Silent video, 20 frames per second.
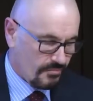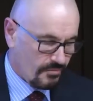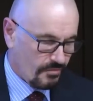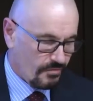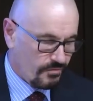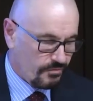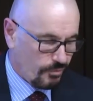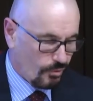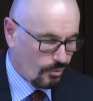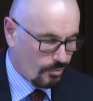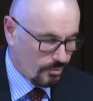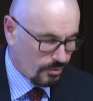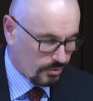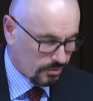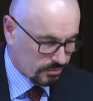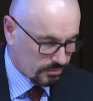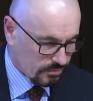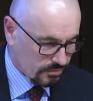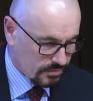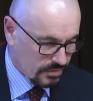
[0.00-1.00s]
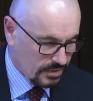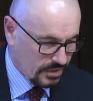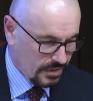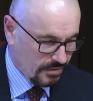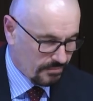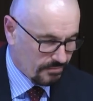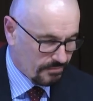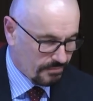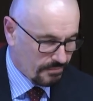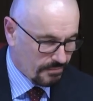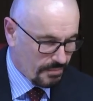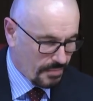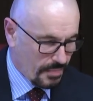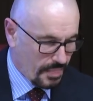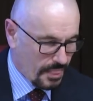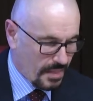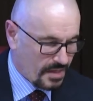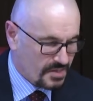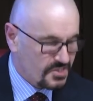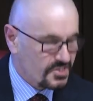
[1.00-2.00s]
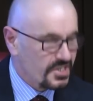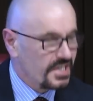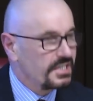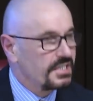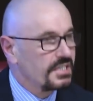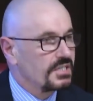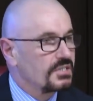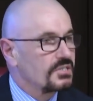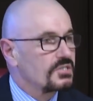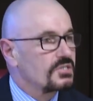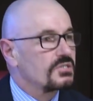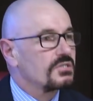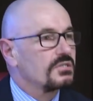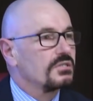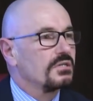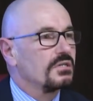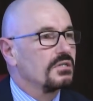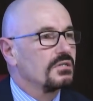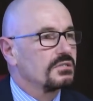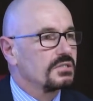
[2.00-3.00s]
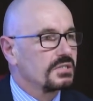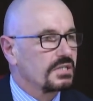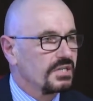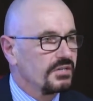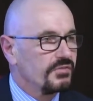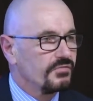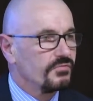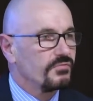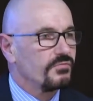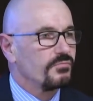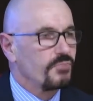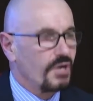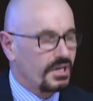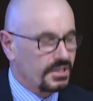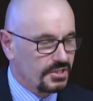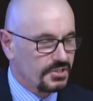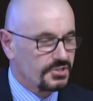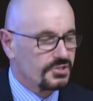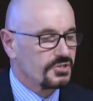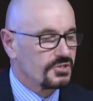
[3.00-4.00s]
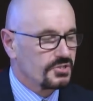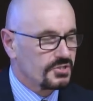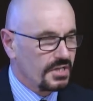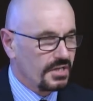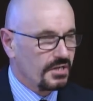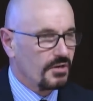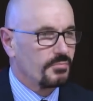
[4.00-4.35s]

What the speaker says: formal settings, to give practitioners that